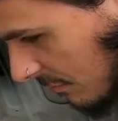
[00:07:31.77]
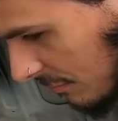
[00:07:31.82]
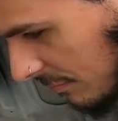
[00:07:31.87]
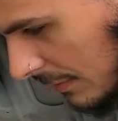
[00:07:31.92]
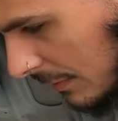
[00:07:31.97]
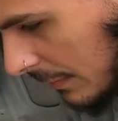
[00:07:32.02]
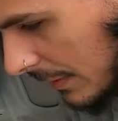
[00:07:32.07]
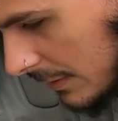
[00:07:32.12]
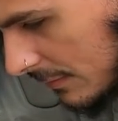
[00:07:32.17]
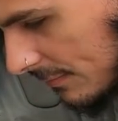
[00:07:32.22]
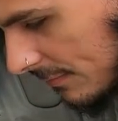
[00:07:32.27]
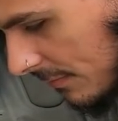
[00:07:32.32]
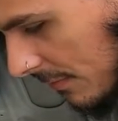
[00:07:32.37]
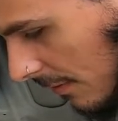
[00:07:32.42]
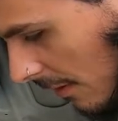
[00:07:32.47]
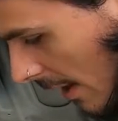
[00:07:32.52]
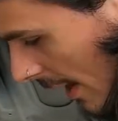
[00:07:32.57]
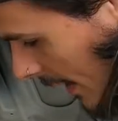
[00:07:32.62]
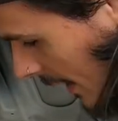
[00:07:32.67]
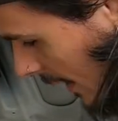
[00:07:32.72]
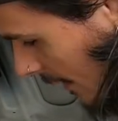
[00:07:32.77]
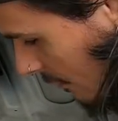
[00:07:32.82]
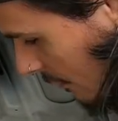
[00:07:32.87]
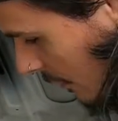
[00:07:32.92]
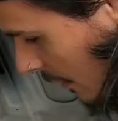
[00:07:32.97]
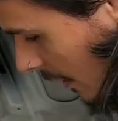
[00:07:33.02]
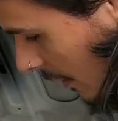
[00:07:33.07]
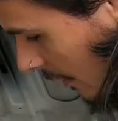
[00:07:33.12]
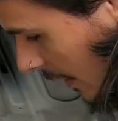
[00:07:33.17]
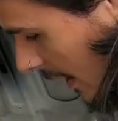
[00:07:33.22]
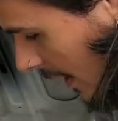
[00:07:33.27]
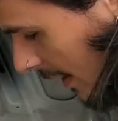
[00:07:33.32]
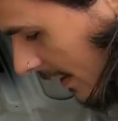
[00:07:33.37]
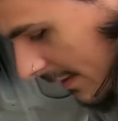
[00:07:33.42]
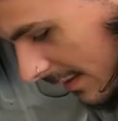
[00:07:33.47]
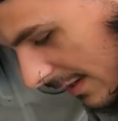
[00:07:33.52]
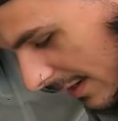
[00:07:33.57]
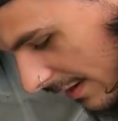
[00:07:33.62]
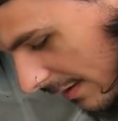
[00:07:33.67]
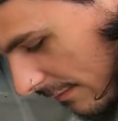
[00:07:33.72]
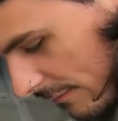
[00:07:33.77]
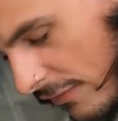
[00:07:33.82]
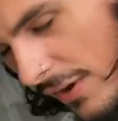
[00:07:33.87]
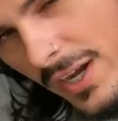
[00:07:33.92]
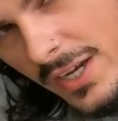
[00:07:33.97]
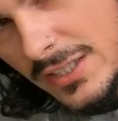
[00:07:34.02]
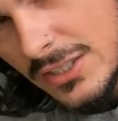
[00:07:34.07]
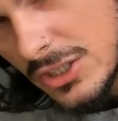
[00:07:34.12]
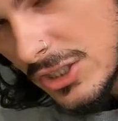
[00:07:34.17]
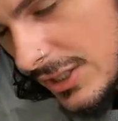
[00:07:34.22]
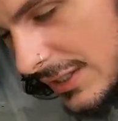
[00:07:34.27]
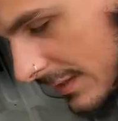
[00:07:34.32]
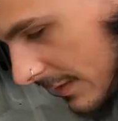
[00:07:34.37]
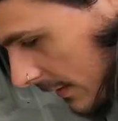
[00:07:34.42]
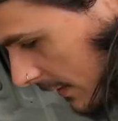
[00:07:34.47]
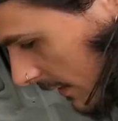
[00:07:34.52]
pretty much flying everywhere around. Fucking shit